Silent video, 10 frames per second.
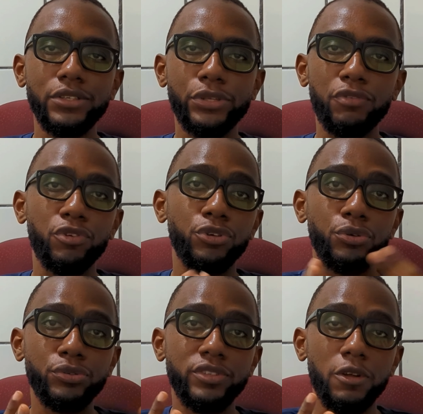So if you
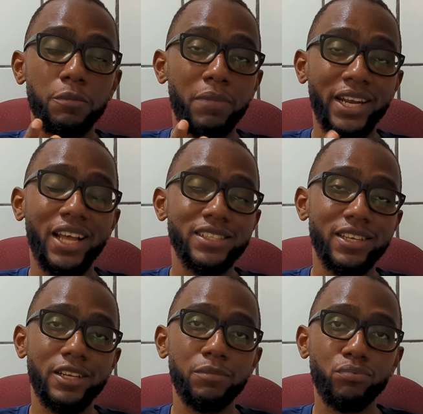use the
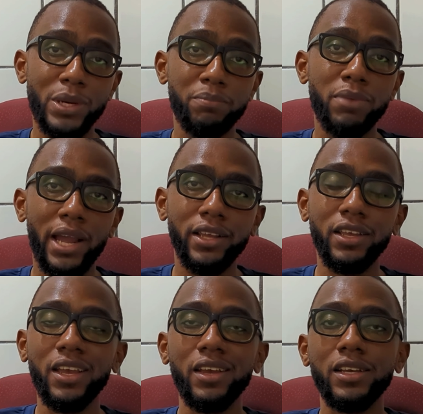Manhattan Prep
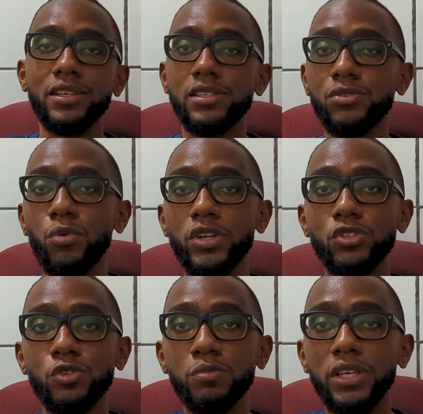Bank, it's
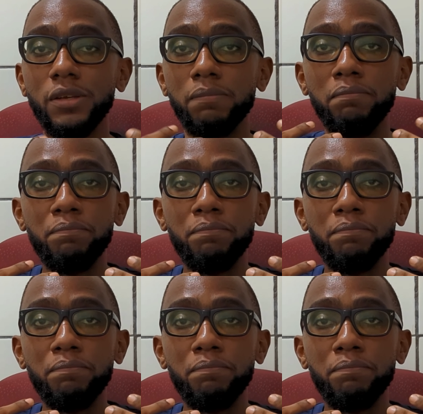going to be